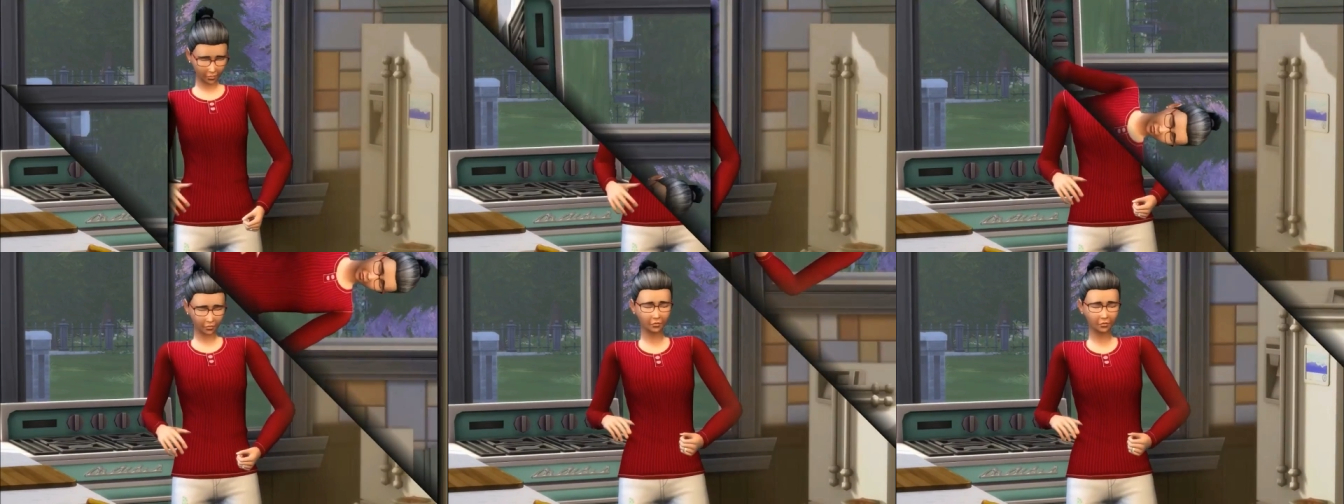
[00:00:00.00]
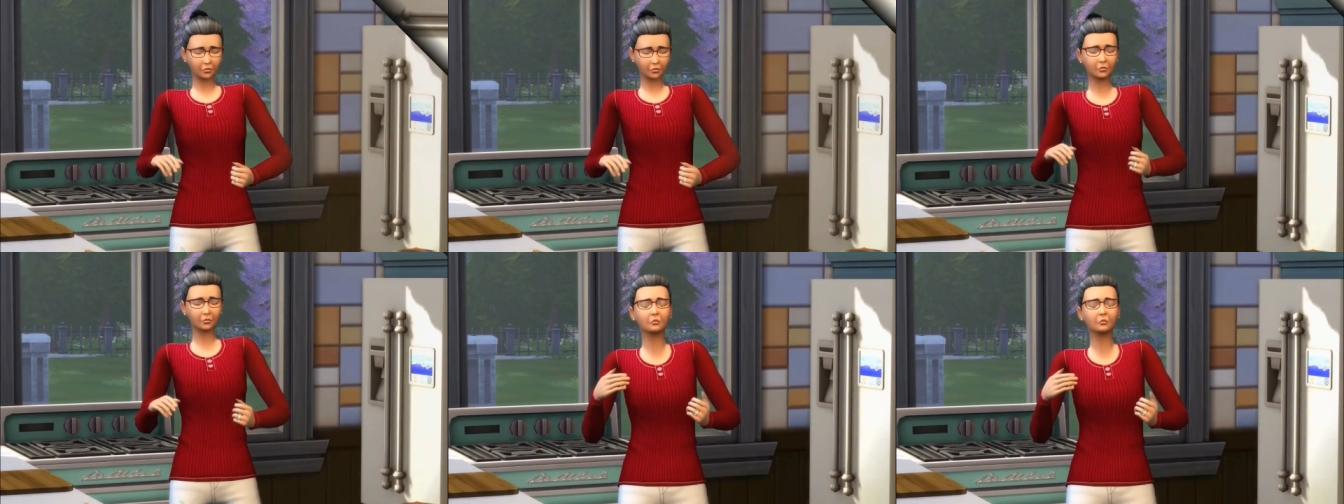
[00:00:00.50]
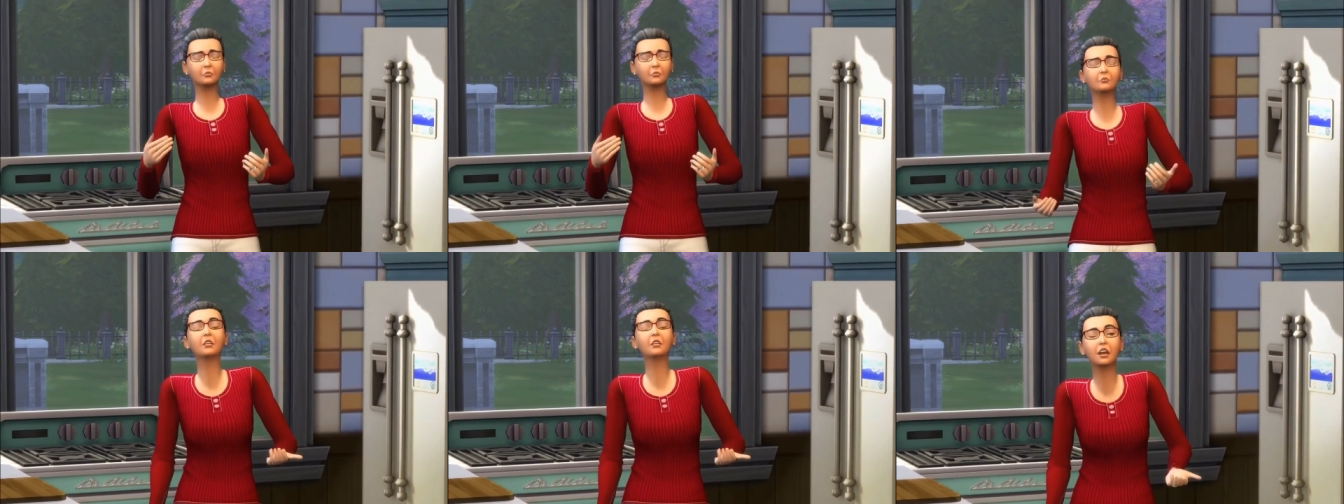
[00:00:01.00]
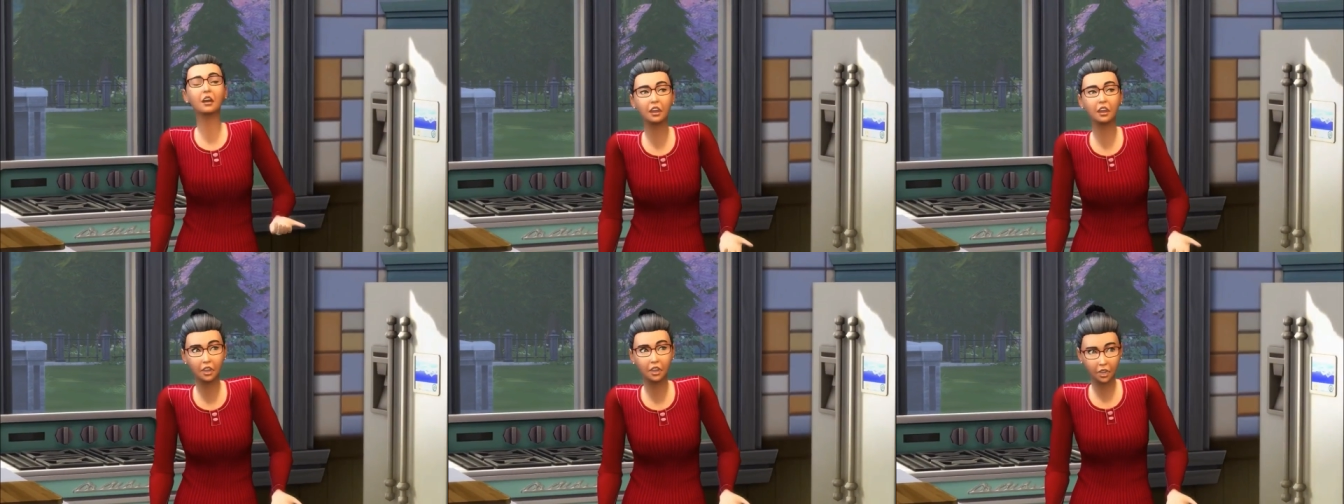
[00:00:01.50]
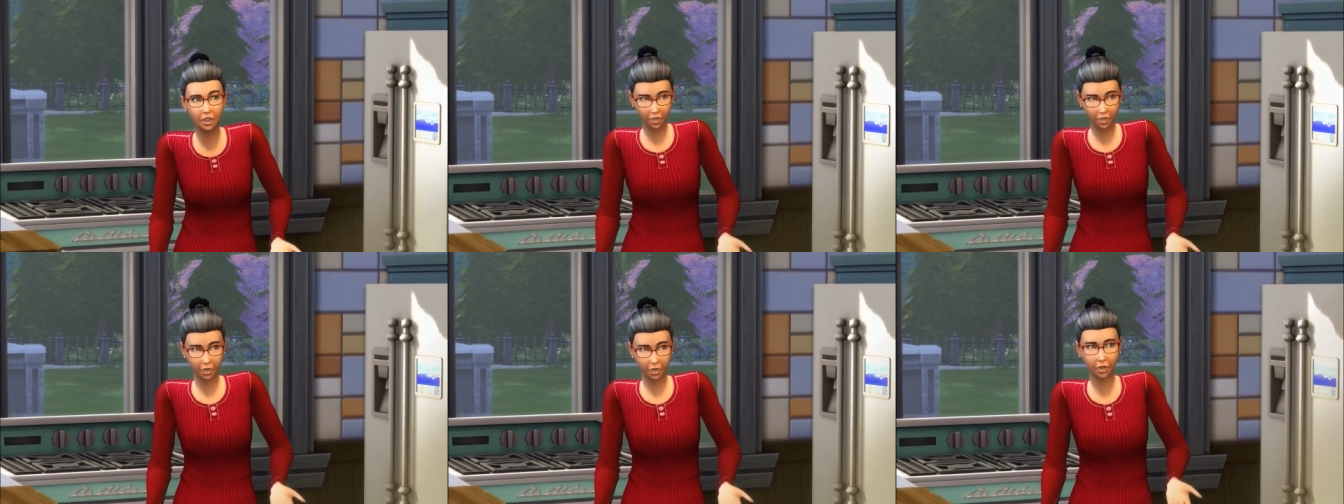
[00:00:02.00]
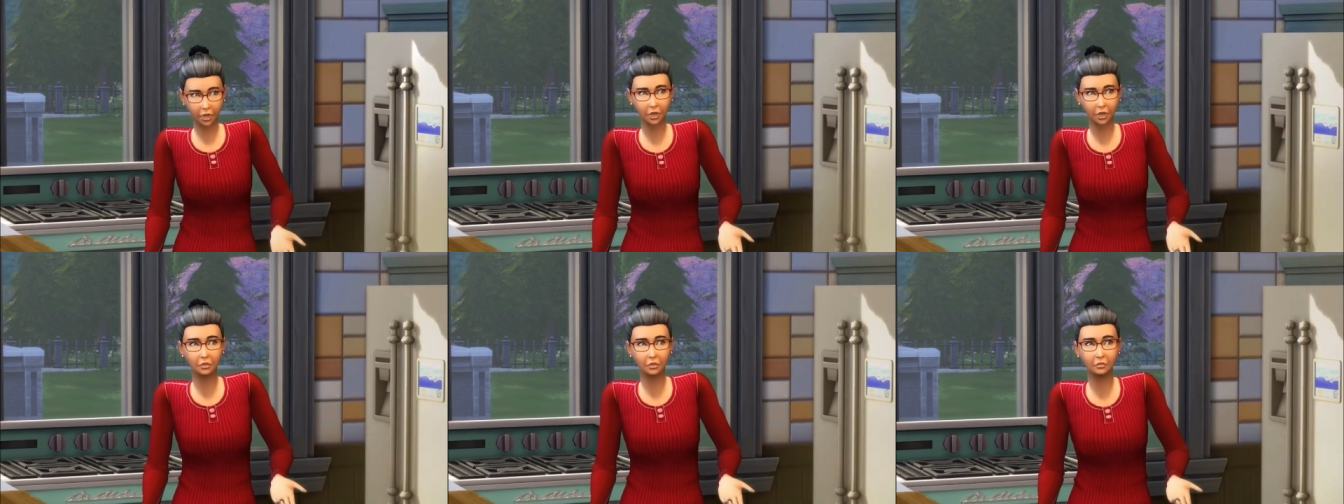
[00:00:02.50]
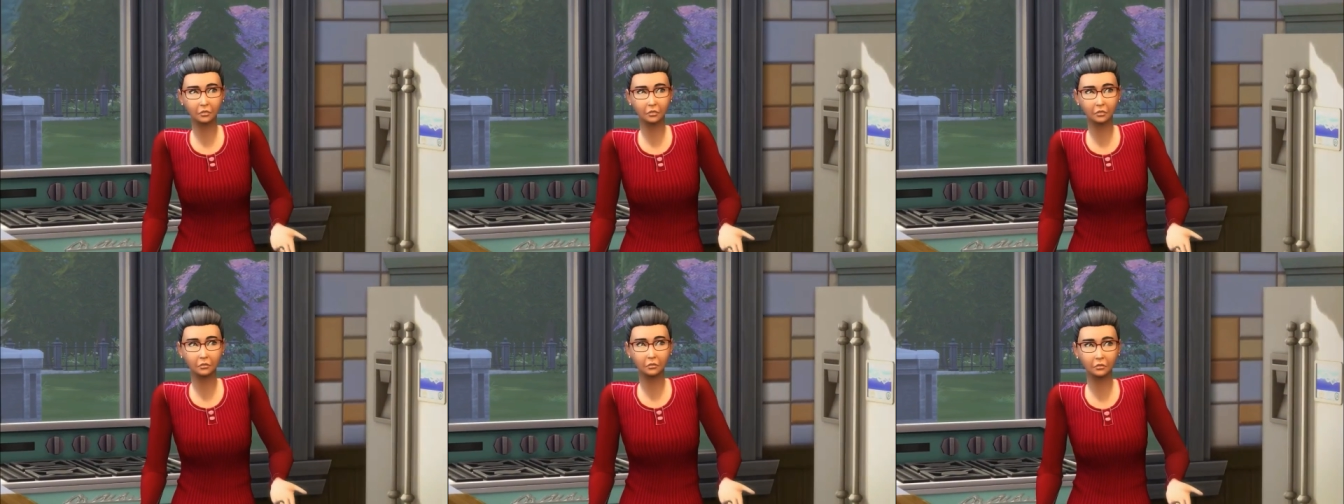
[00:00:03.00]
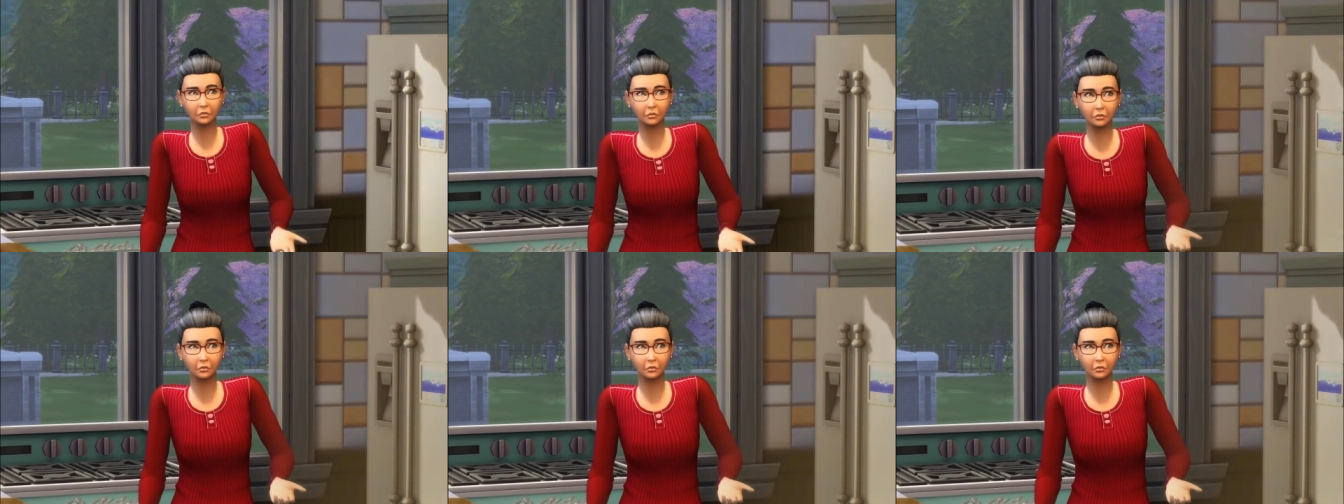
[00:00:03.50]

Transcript: enough is enough. All right, you hear me?